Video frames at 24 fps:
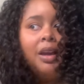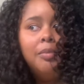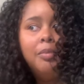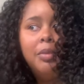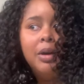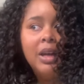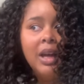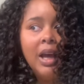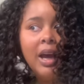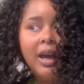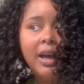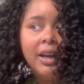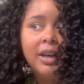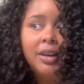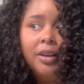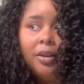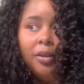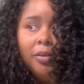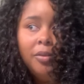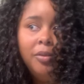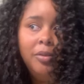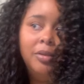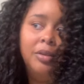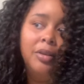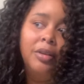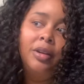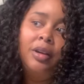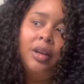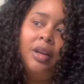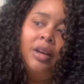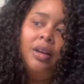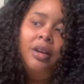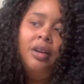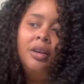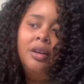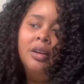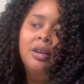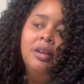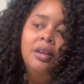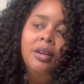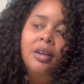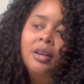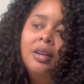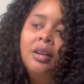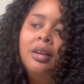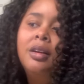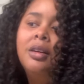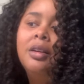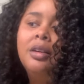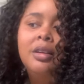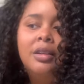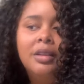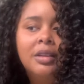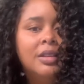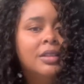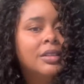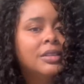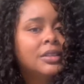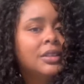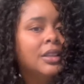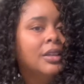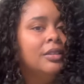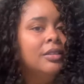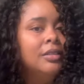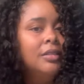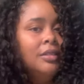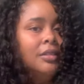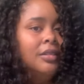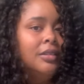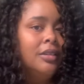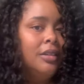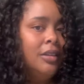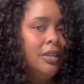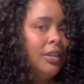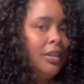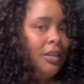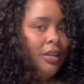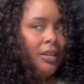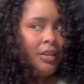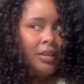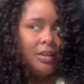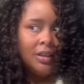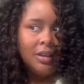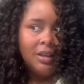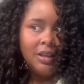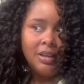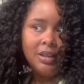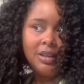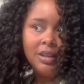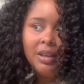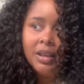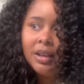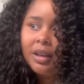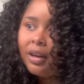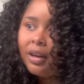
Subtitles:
but I don't. So I think